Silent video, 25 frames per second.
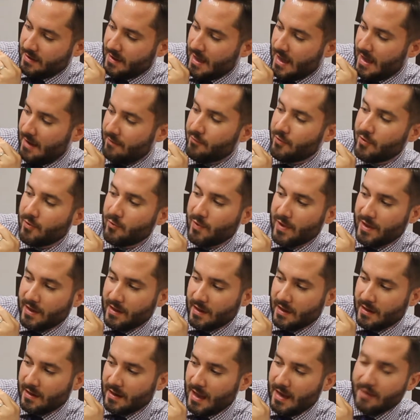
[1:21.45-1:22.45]
every
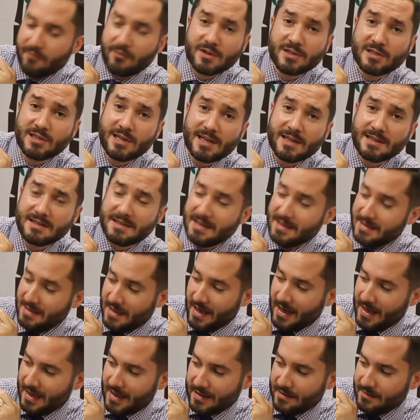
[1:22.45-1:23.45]
weekend, every chance he
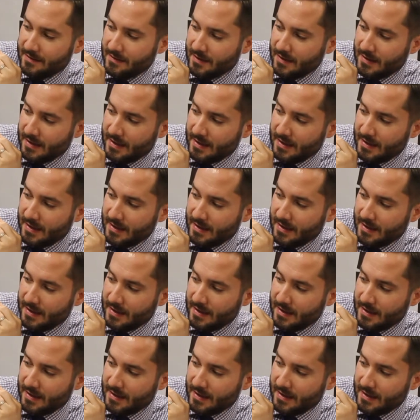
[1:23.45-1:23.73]
got.